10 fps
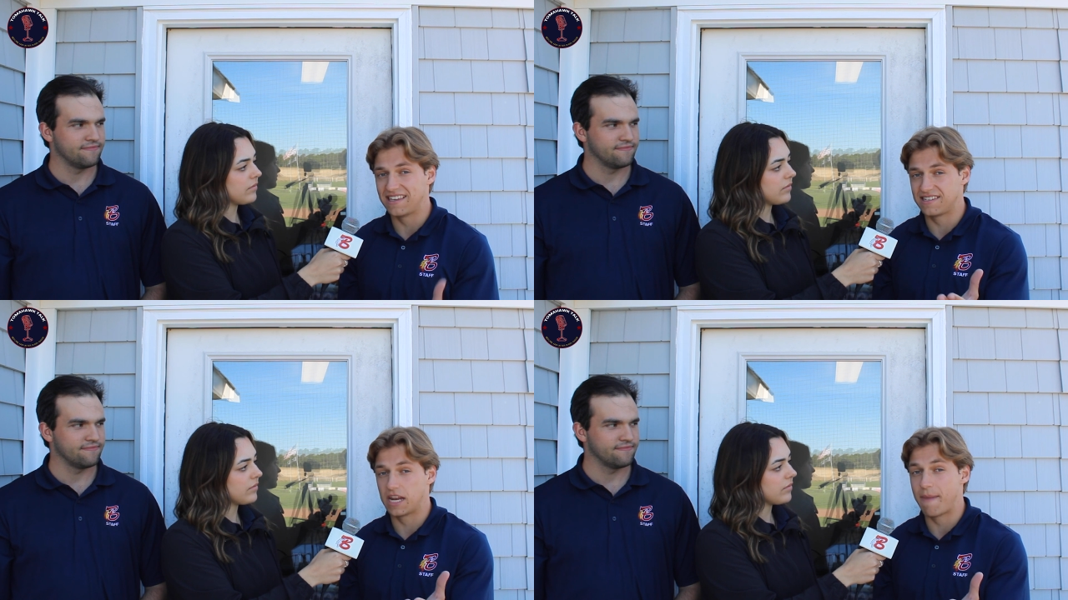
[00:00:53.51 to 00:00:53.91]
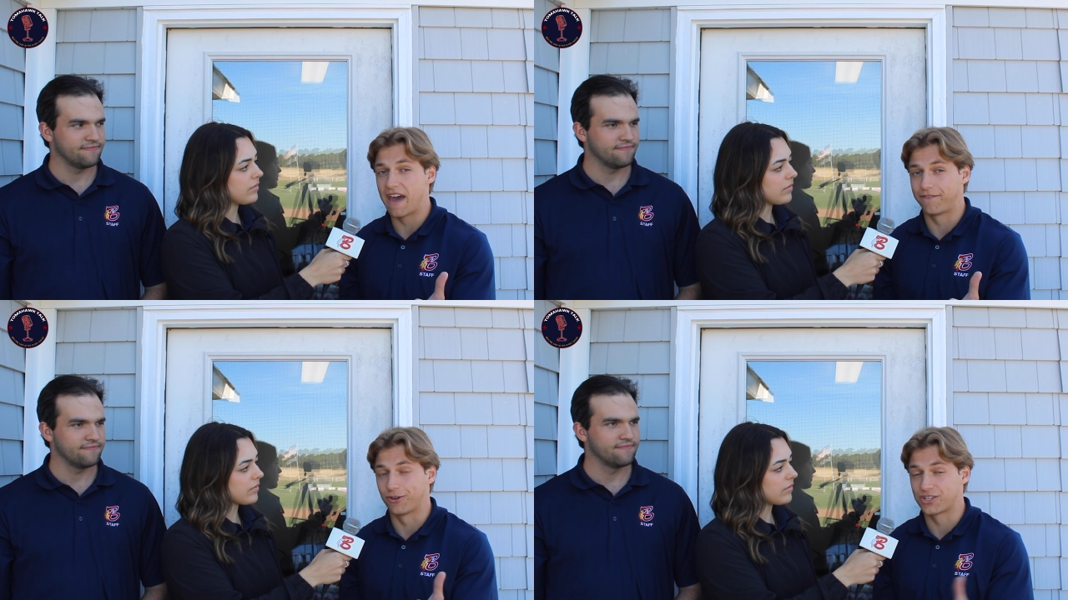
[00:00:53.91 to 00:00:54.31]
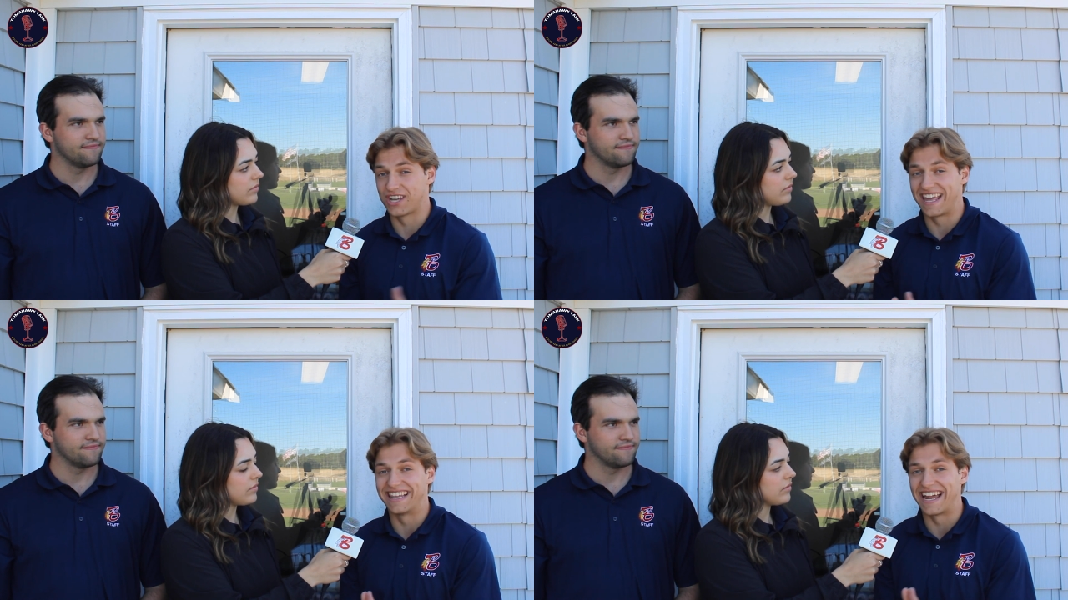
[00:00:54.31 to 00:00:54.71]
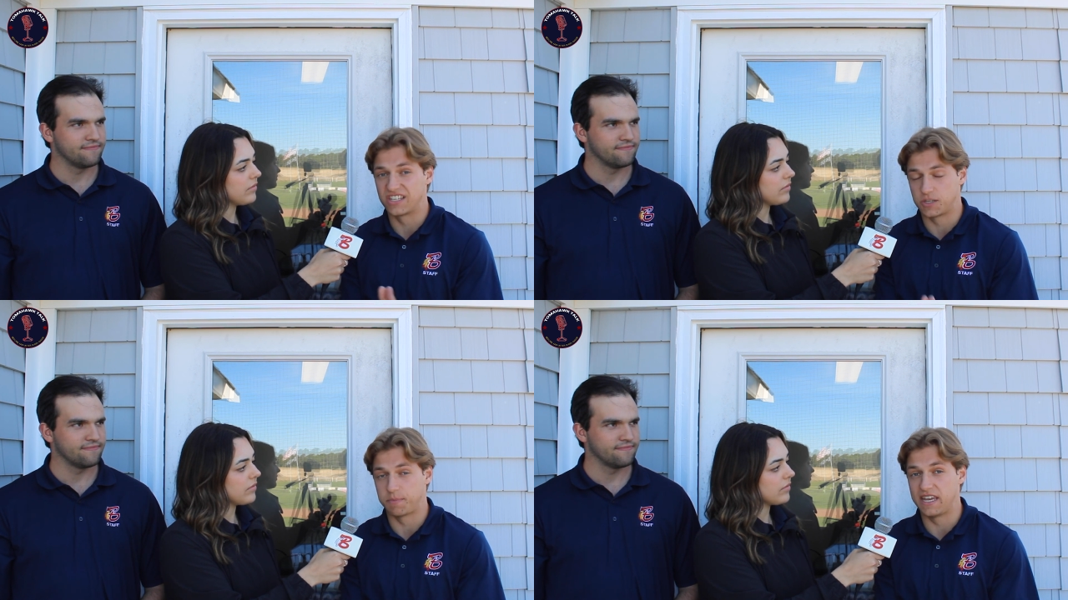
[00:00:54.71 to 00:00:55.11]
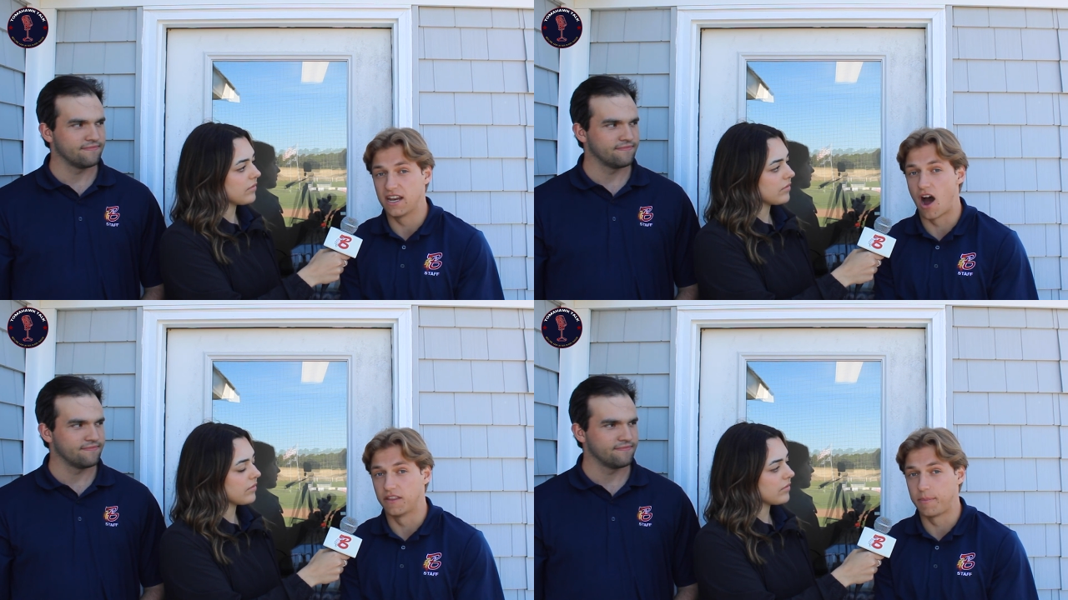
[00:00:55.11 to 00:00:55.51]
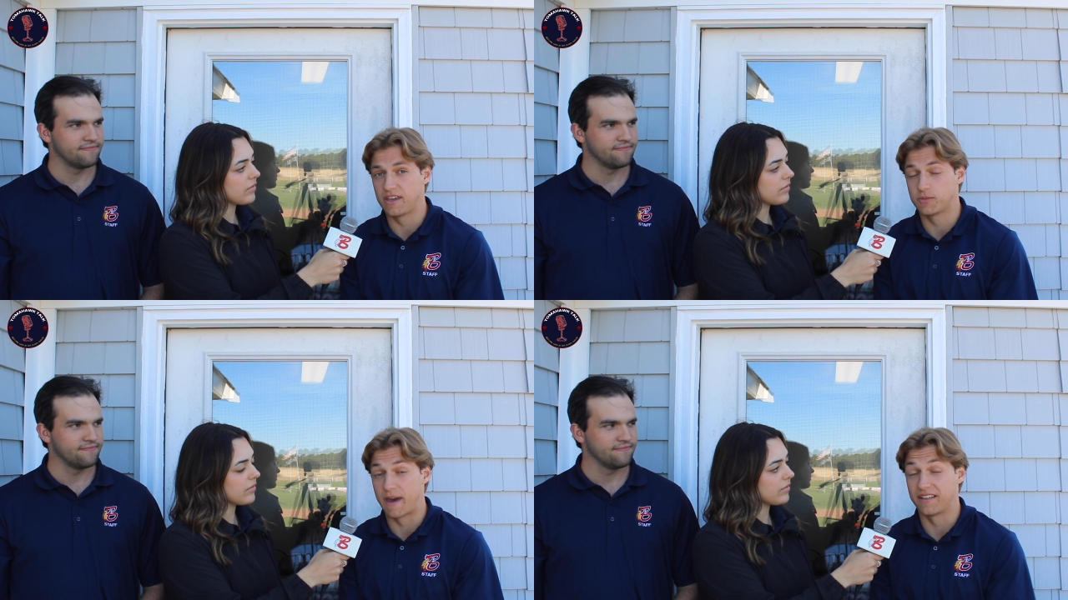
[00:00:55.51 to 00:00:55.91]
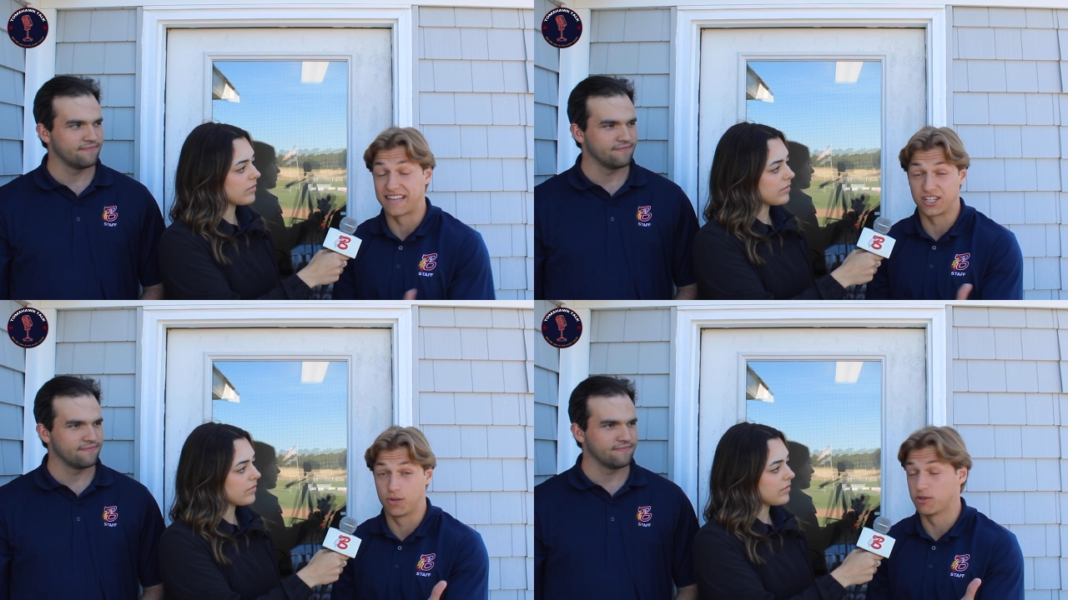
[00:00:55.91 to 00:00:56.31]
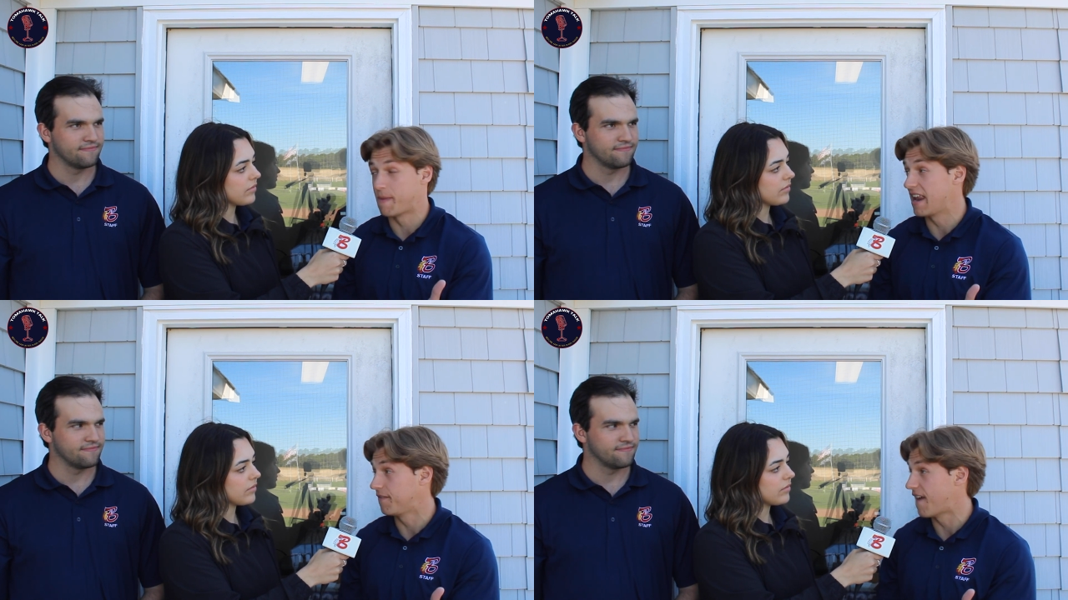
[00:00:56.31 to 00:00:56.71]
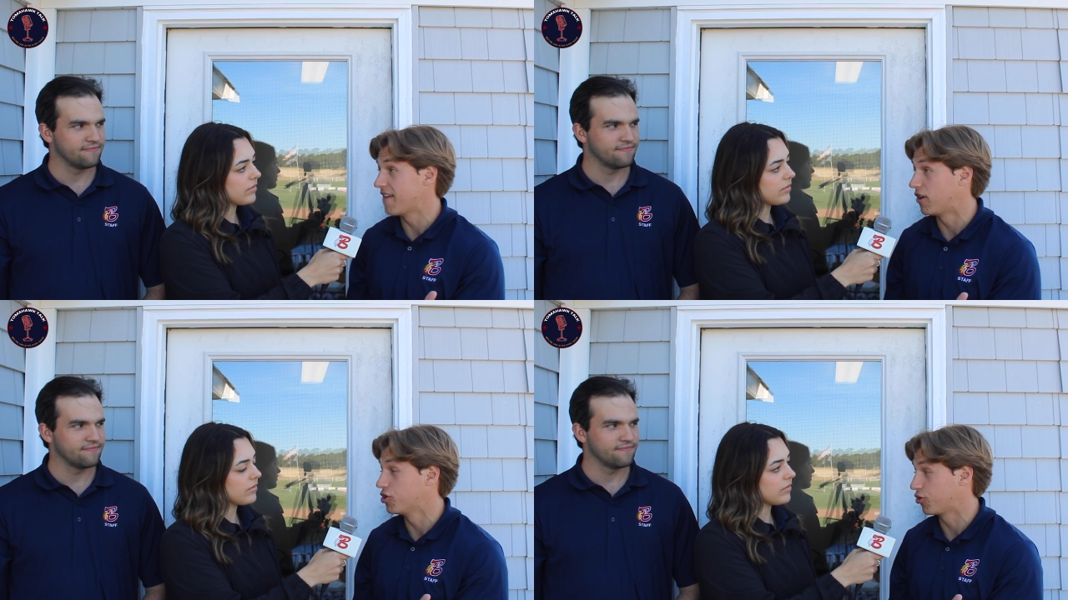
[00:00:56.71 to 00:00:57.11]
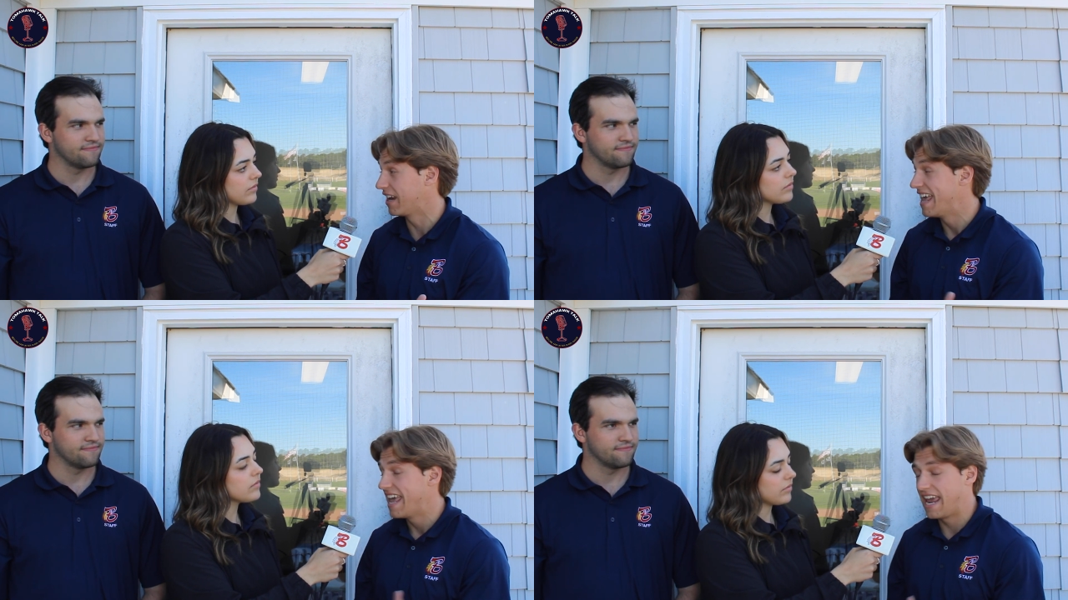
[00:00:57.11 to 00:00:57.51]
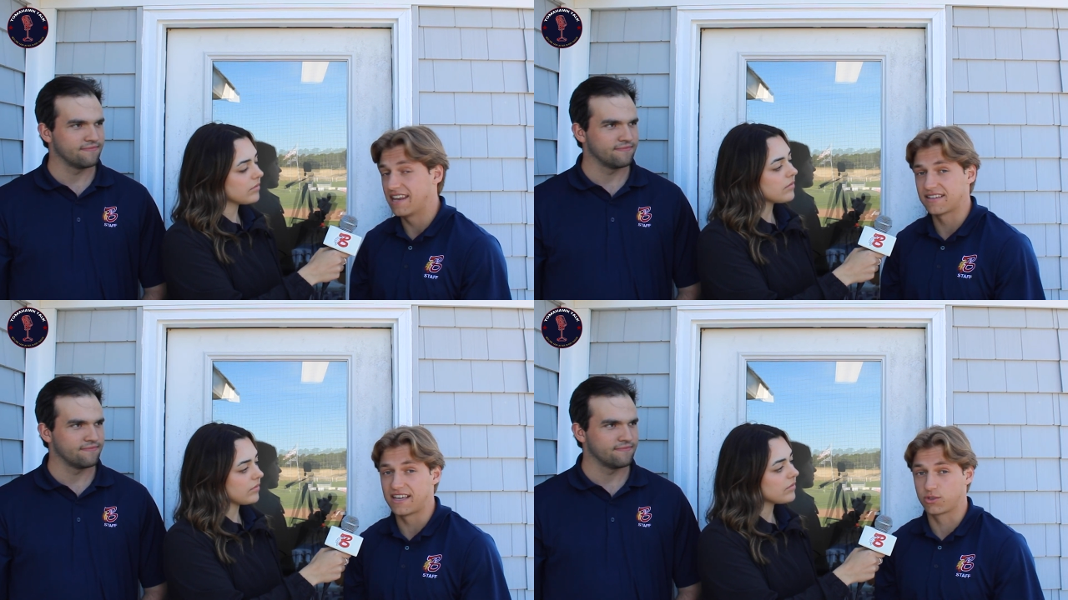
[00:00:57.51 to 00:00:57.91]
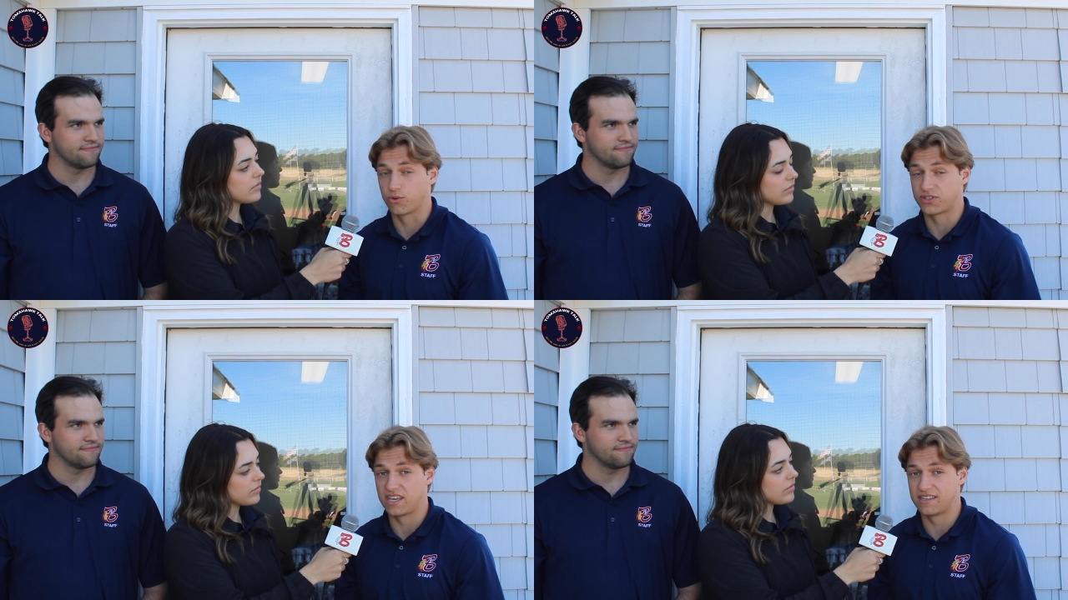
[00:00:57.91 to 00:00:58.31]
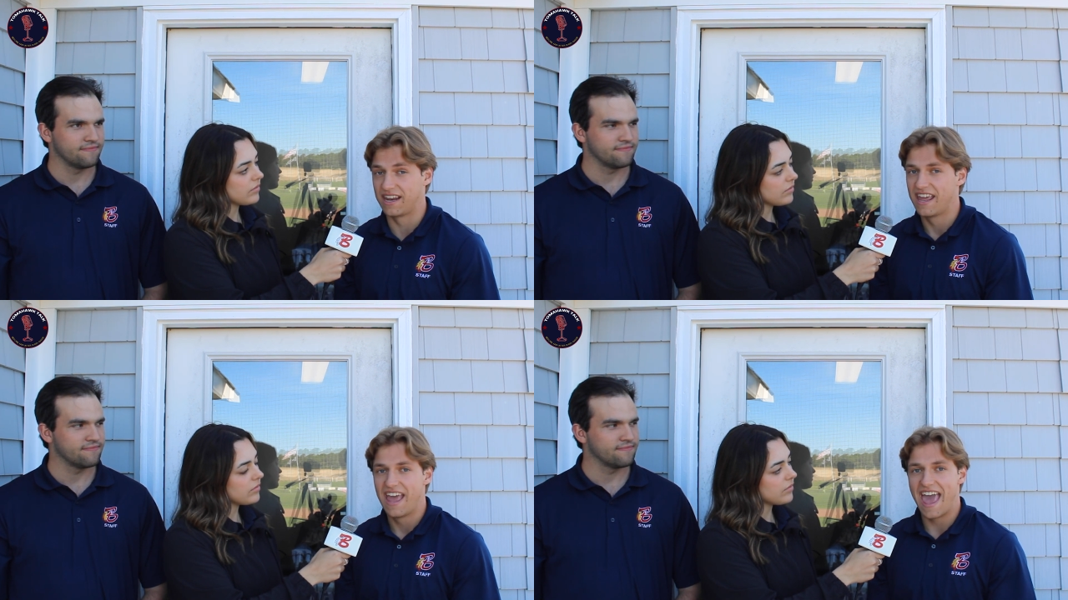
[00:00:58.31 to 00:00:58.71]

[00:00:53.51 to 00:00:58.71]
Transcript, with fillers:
Speaker 1: He's going to bat first tonight. A lot of speed on the base pass. Actually, almost batted 500 in his high school season.